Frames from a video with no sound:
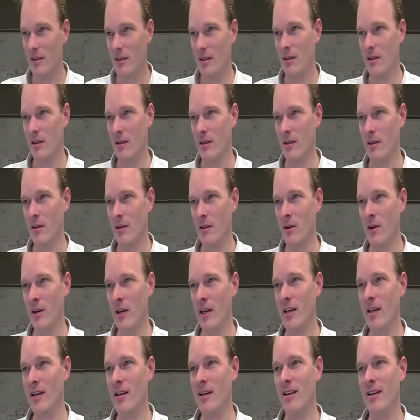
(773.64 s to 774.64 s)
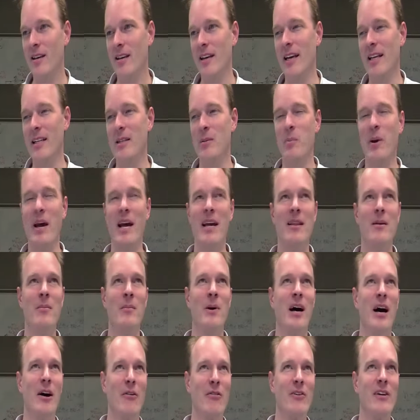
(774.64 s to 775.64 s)
Yoink, it's pay the
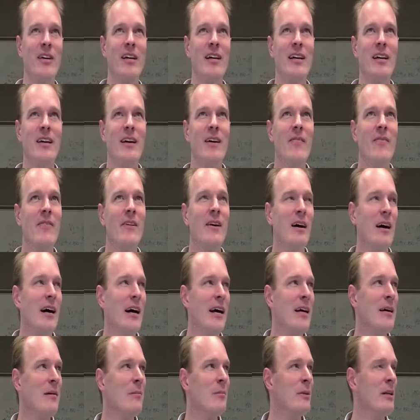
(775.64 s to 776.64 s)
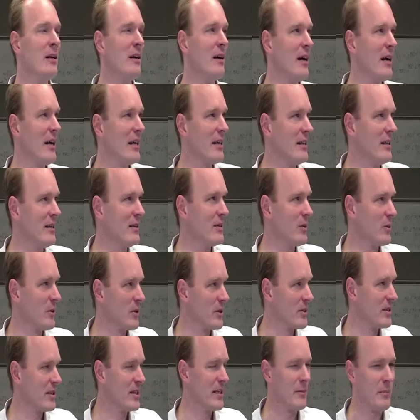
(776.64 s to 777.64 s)
mafia. I am not
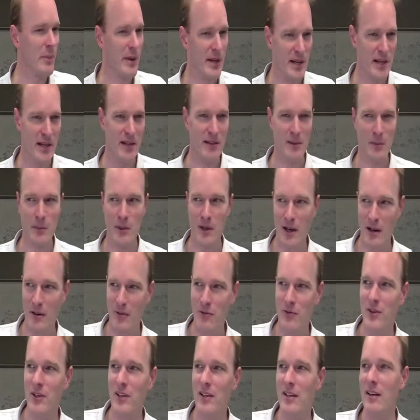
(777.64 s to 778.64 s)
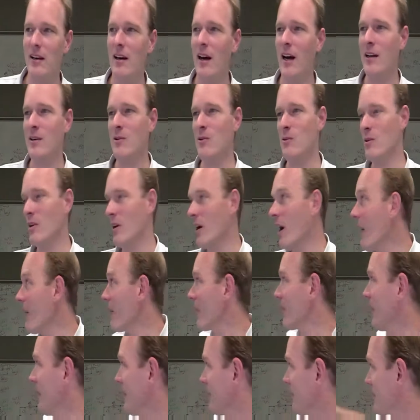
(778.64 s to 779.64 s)
endorsing paying the mafia. I do not
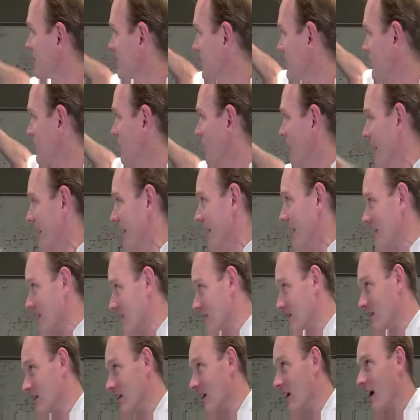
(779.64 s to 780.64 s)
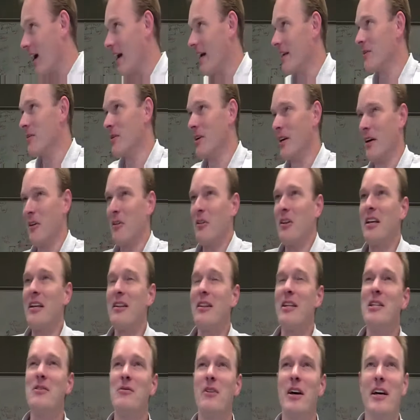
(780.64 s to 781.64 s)
think this is the right answer. I do not think
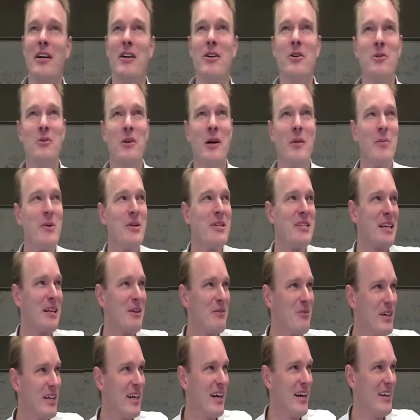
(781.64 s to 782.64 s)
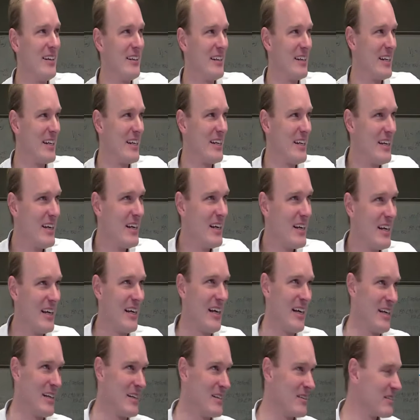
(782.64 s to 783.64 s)
these values represent reality,
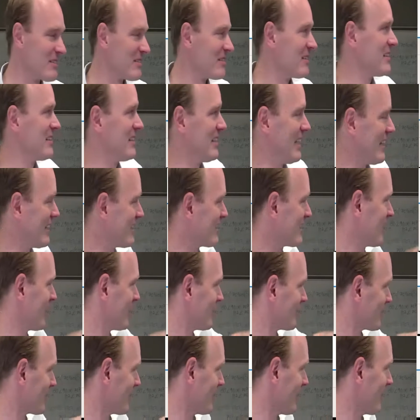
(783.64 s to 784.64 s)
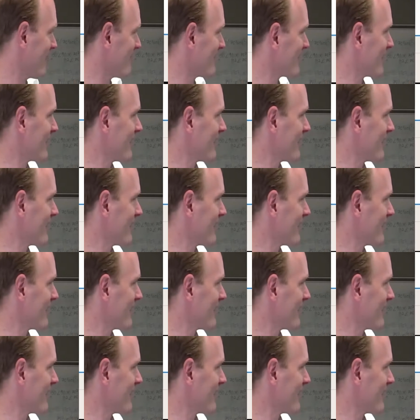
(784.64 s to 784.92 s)
and etc.